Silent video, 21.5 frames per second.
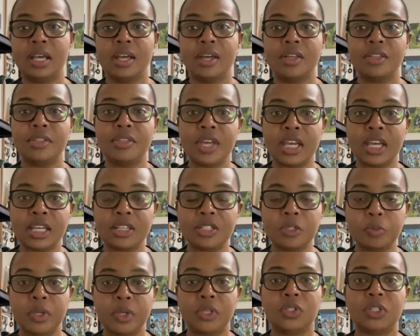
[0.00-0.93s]
They
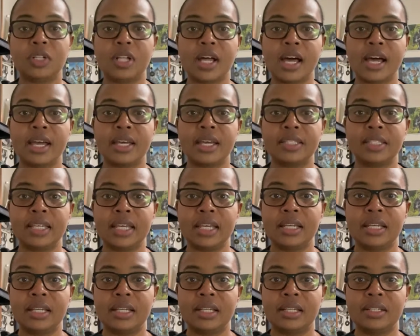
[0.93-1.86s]
specialize
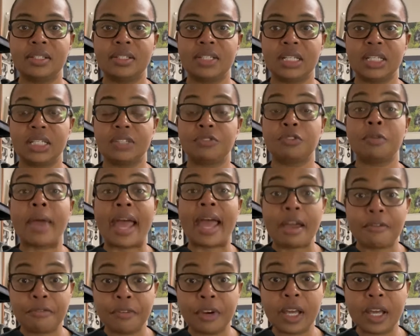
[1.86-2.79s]
in teas from
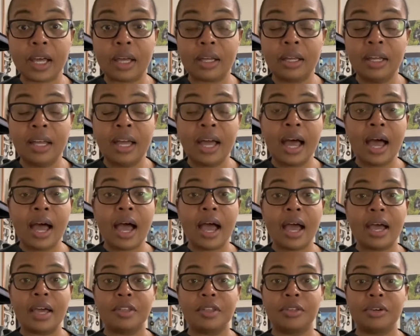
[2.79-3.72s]
Africa,
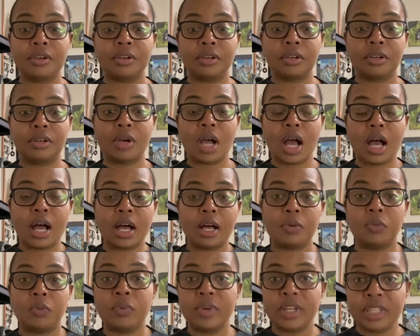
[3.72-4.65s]
either
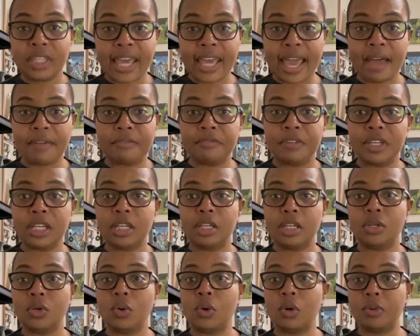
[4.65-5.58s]
with
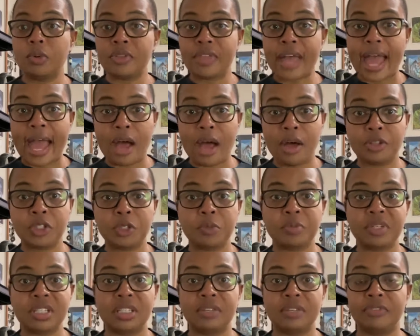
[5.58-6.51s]
caffeine or without,
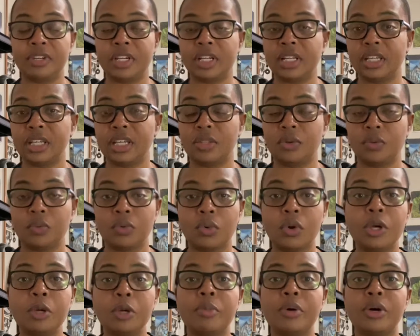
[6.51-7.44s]
specifically the
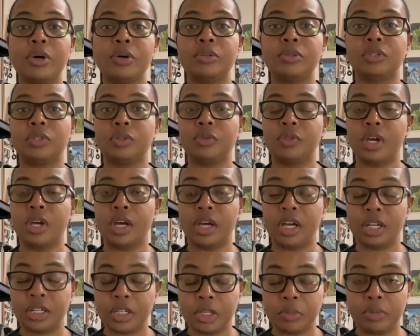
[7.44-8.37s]
rooibos or the
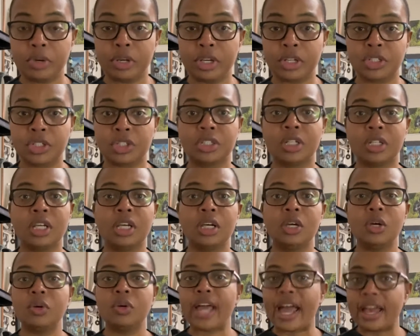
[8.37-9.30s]
honeybush
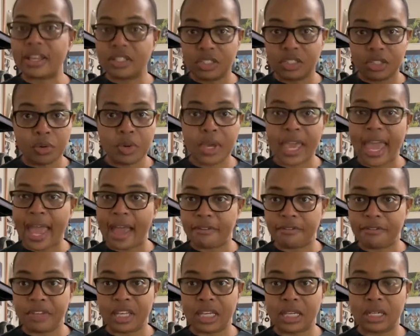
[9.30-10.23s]
has no
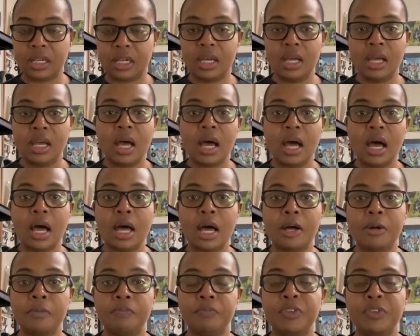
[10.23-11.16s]
caffeine.
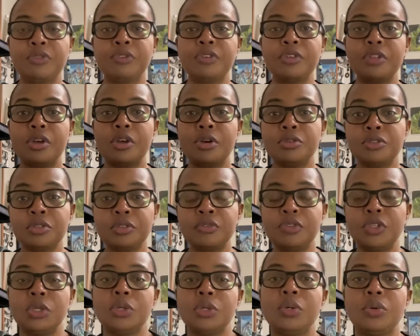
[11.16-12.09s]
For those of
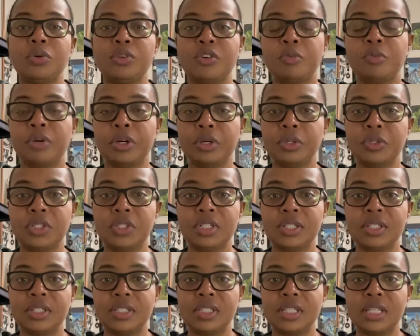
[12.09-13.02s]
you who have
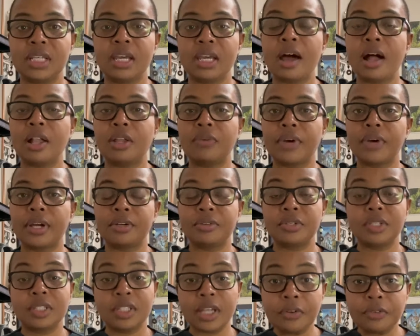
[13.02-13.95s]
purchased the Colorado
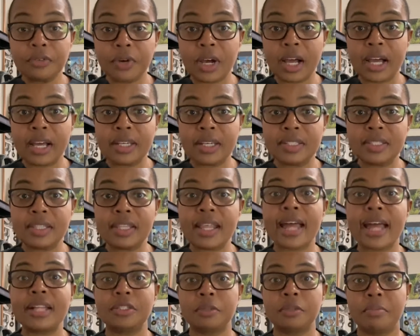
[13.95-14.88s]
Sunrise,
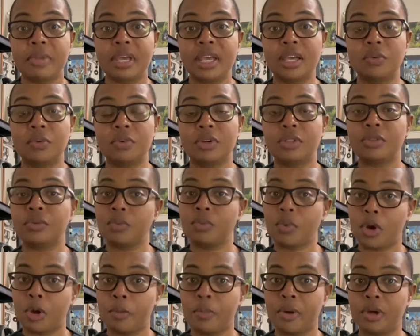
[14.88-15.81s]
that's made with
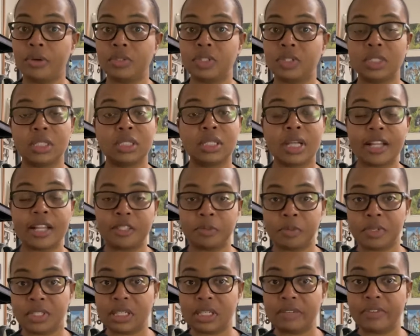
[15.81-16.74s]
rooibos, not
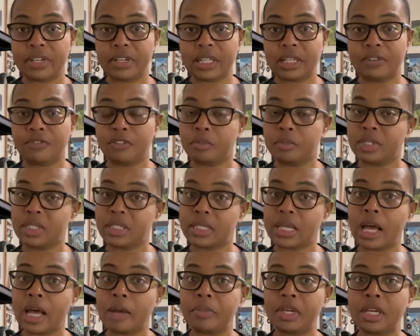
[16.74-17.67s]
specifically from
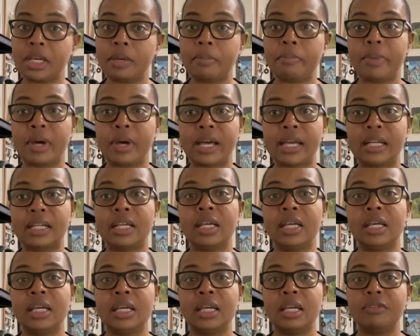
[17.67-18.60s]
Asami, but
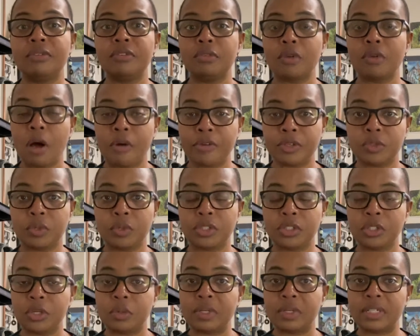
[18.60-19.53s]
you always want to
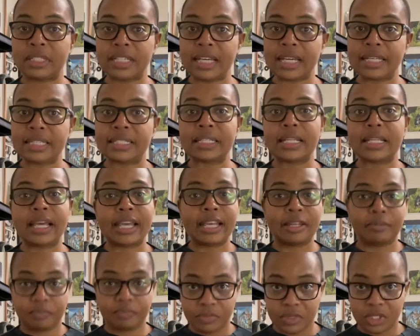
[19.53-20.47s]
know what it tastes
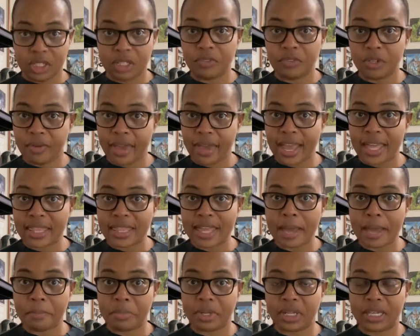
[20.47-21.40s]
like. If you had
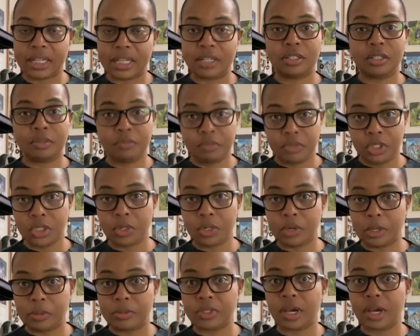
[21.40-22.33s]
that blend, you know
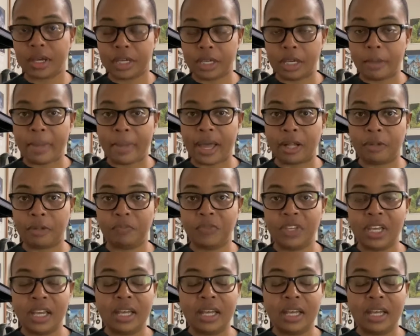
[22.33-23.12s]
what I'm talking about.